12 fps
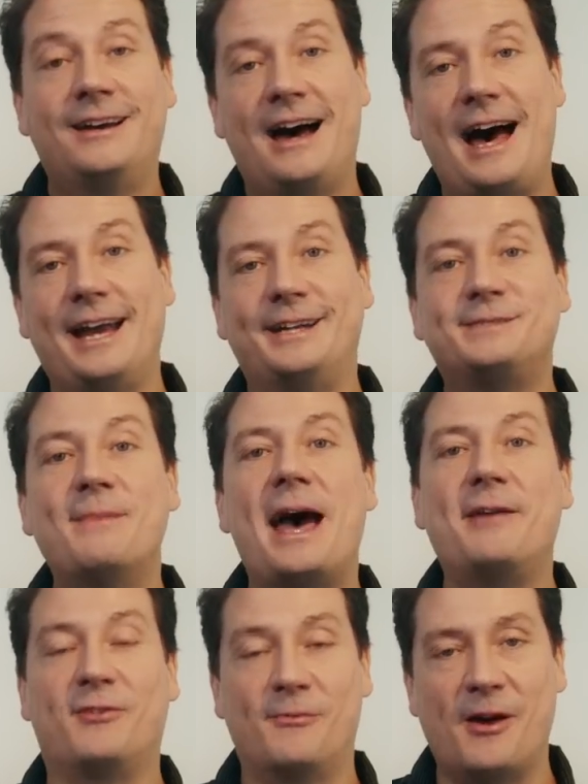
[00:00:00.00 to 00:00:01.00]
Hi, it's
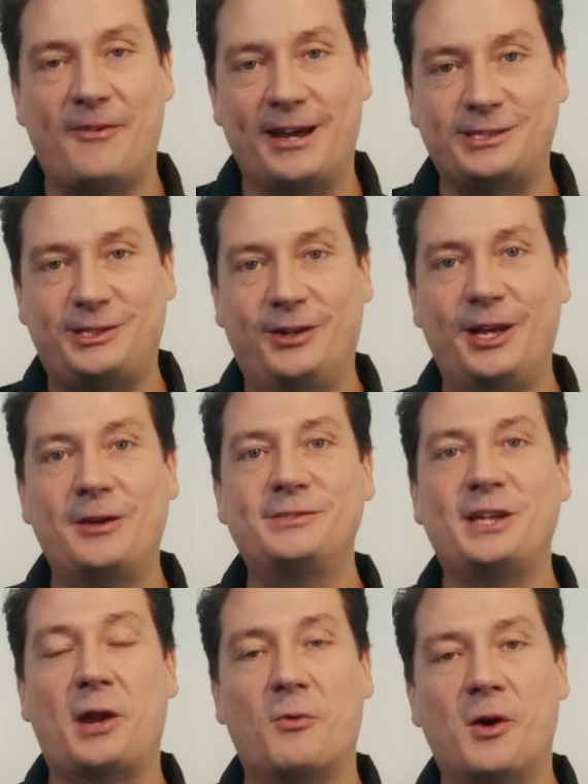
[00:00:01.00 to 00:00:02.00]
Matt from RuffHouse
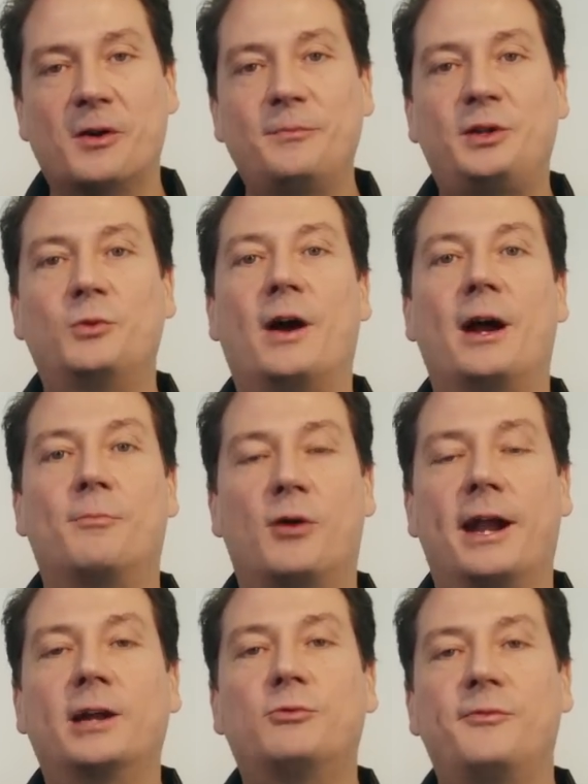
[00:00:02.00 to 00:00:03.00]
Studios, and welcome to our
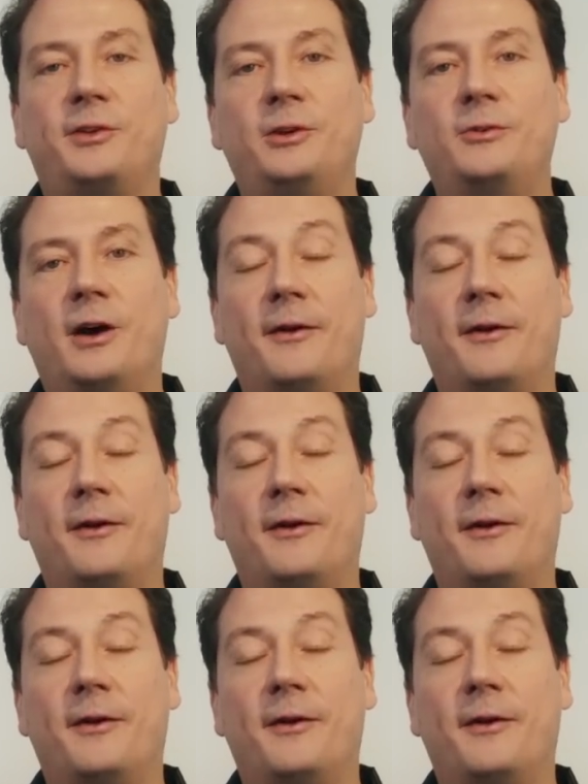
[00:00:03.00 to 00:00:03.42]
product review